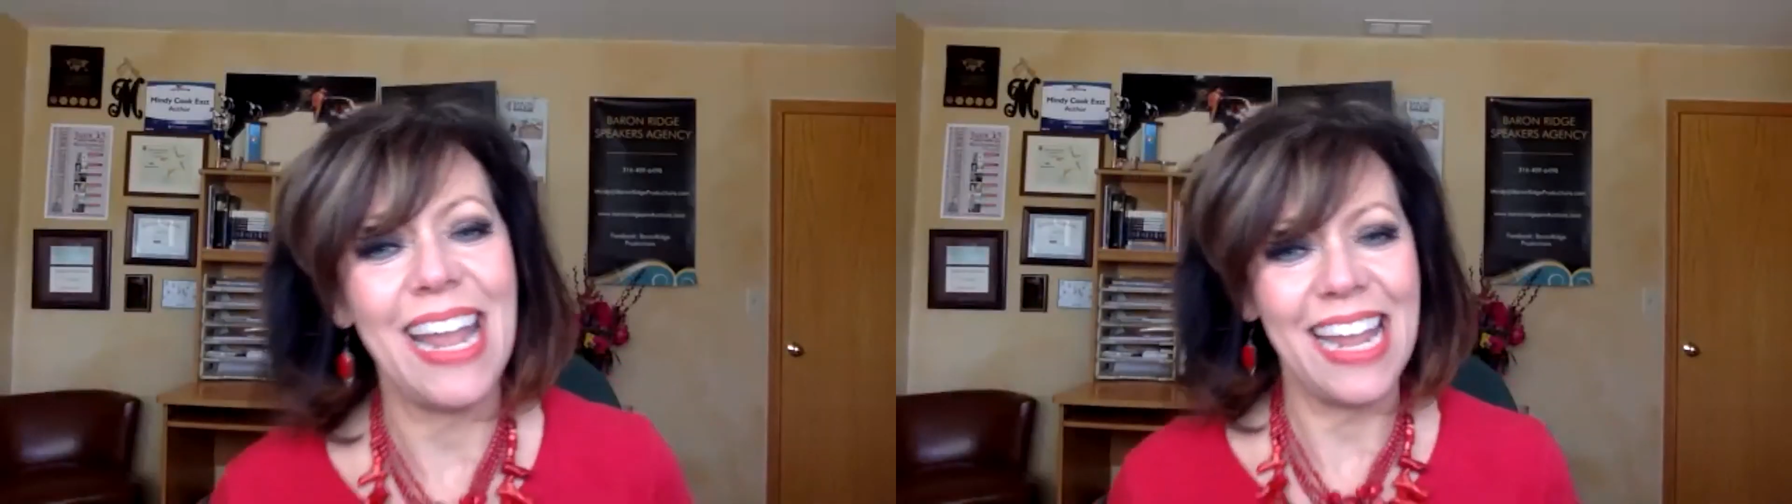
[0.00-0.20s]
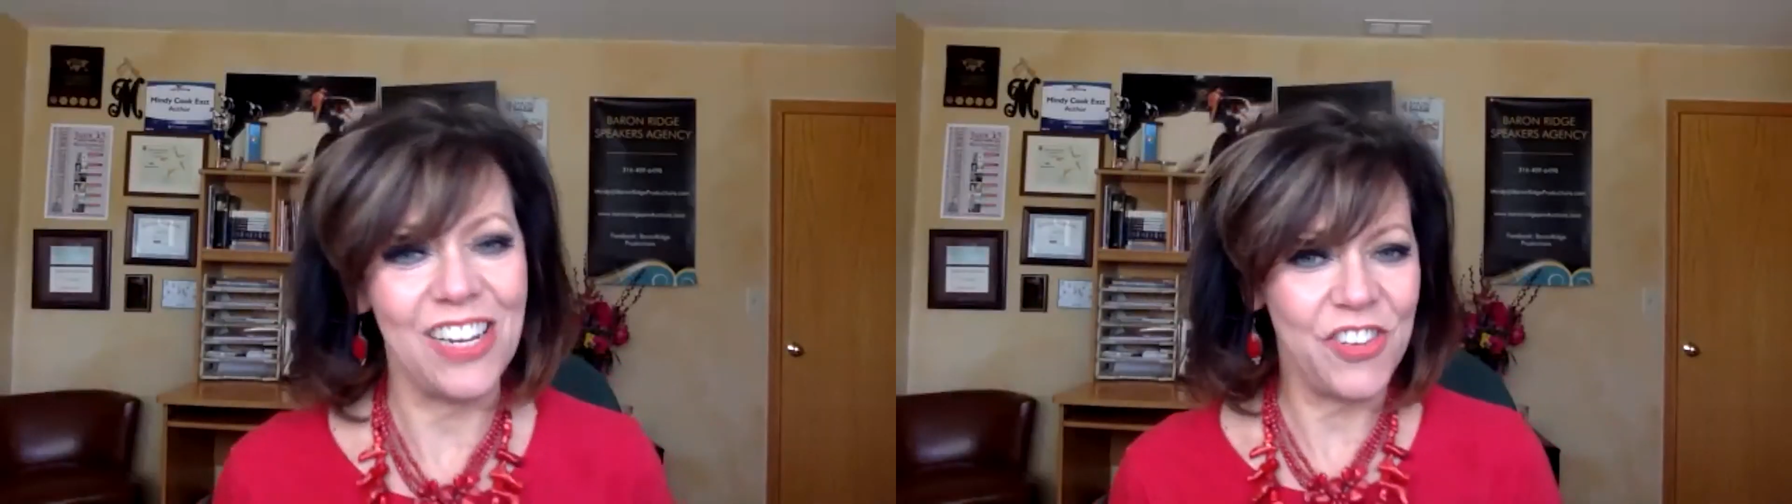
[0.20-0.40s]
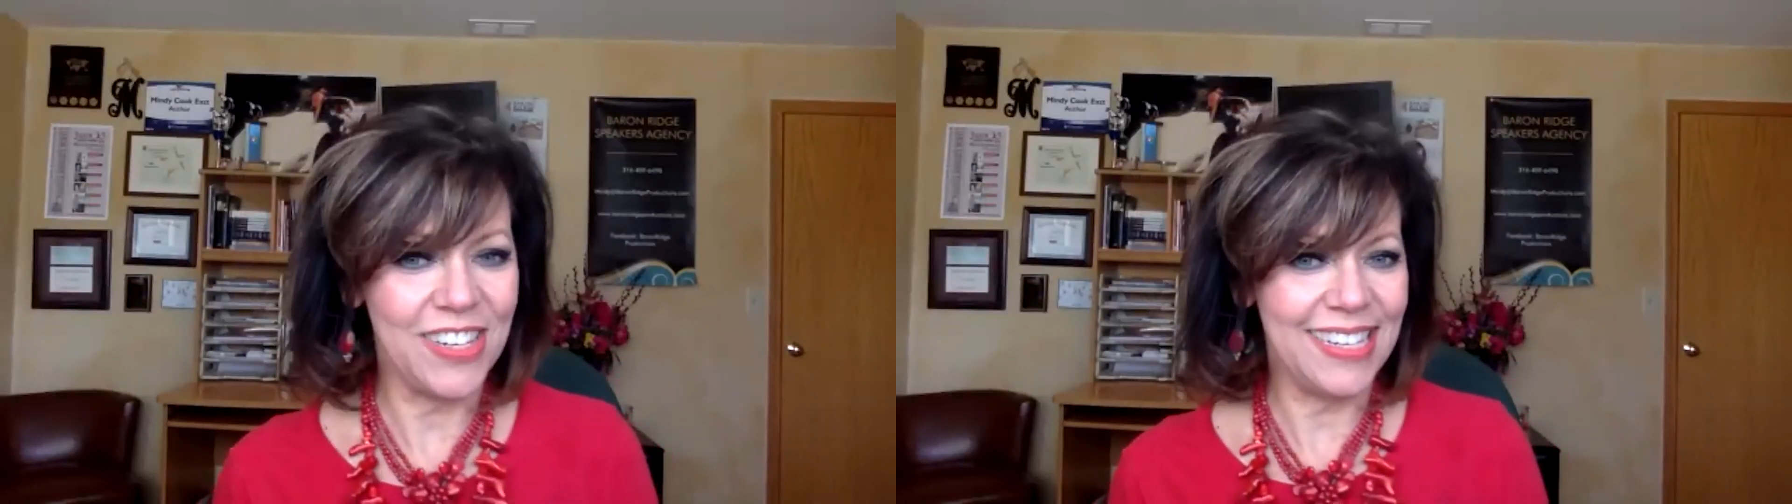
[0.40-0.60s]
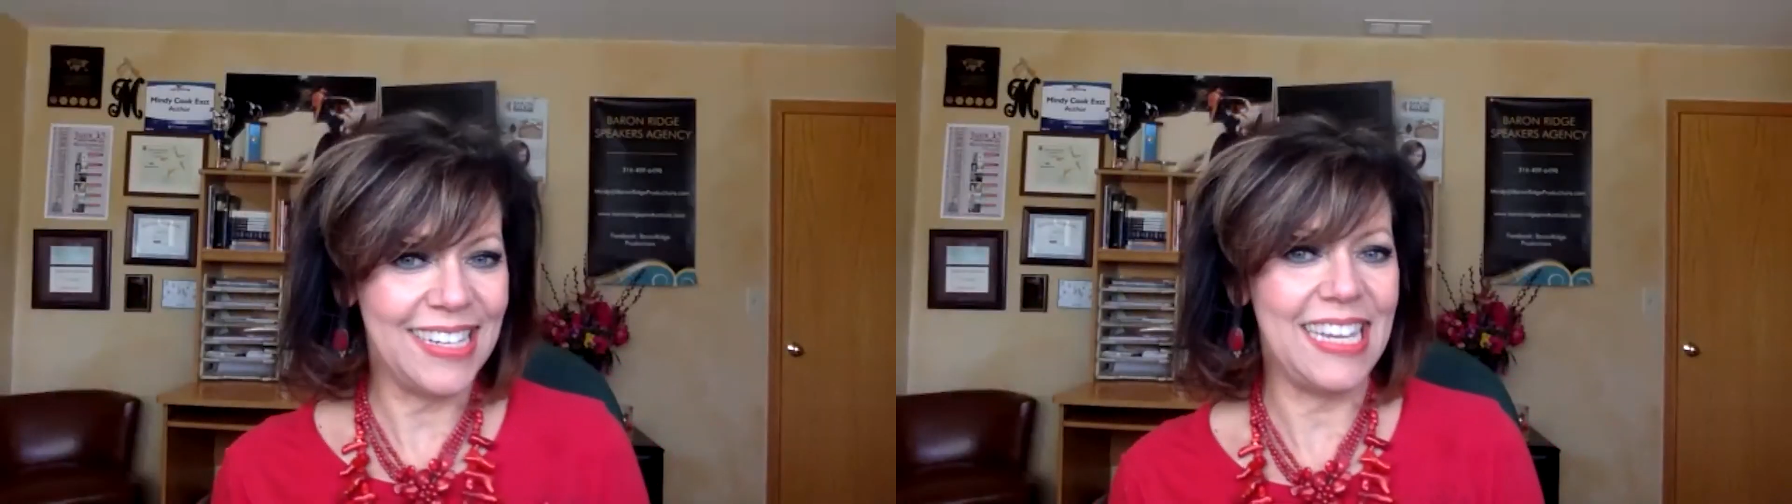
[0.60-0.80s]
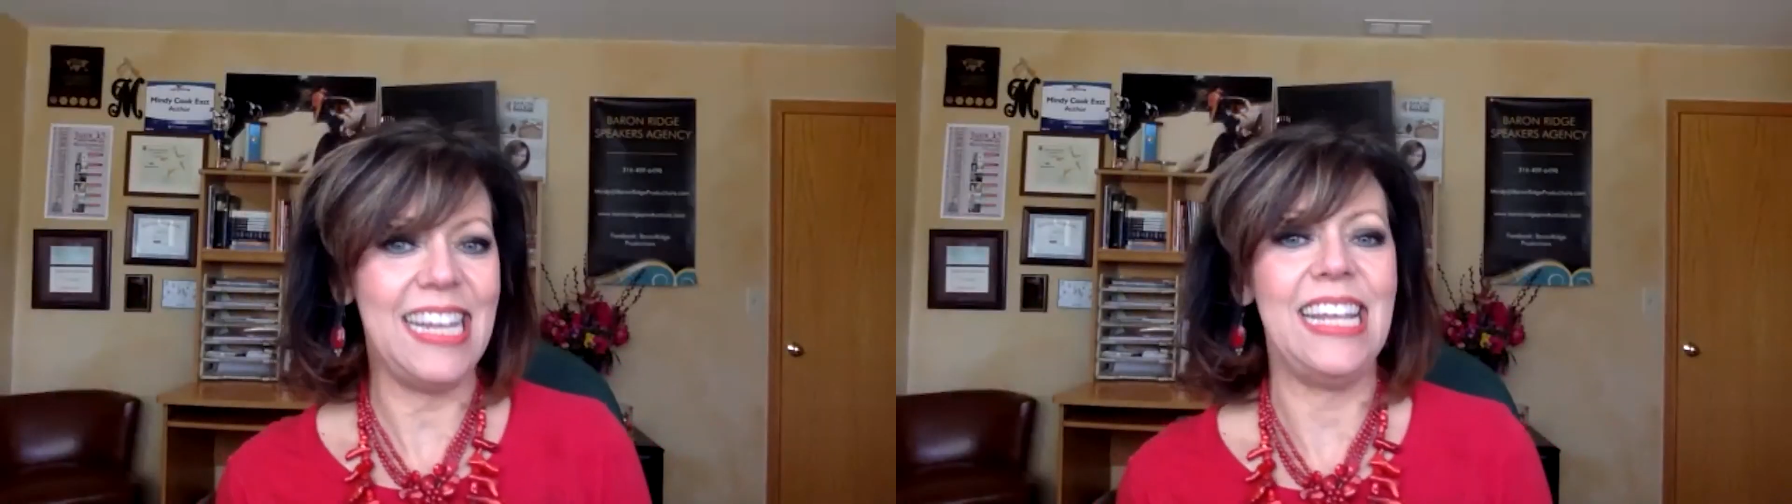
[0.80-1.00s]

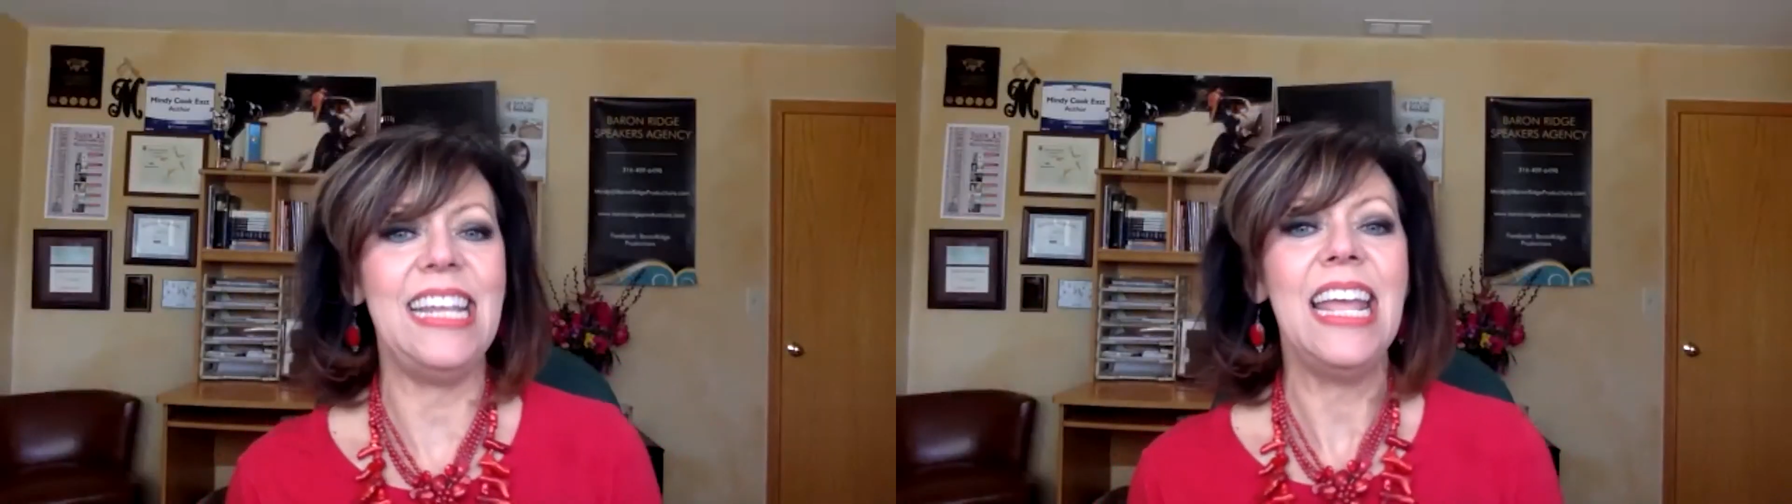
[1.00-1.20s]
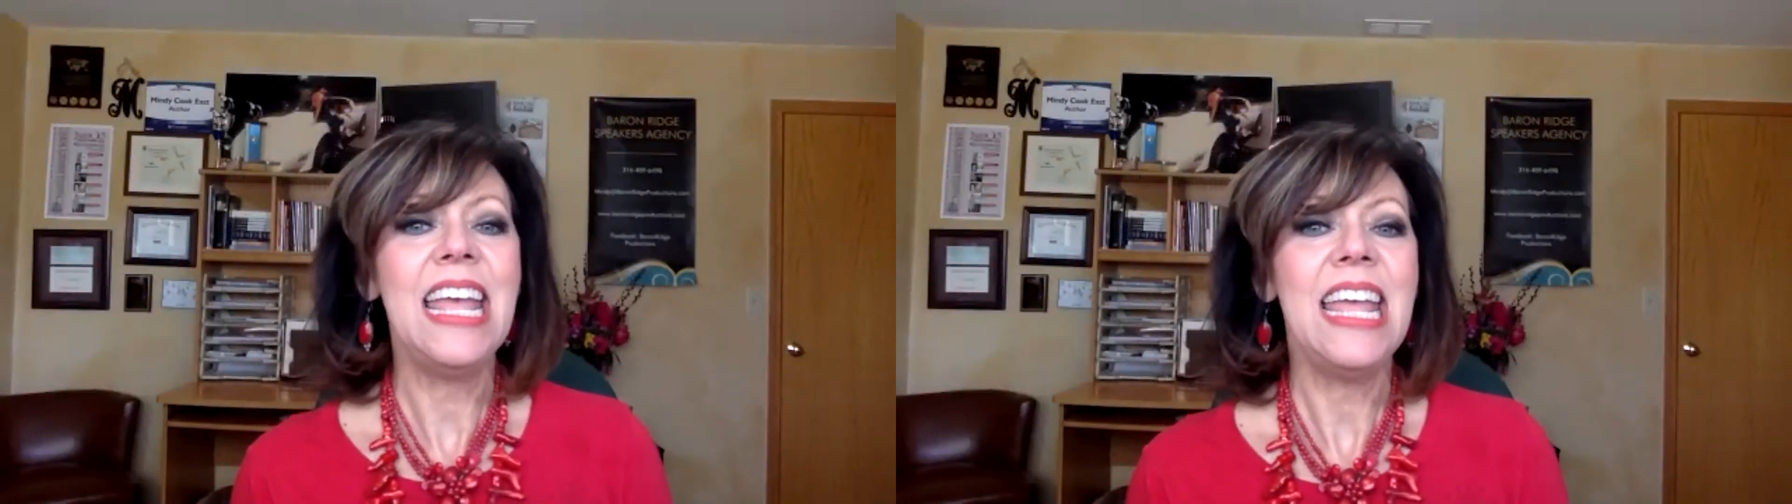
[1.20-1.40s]
agency.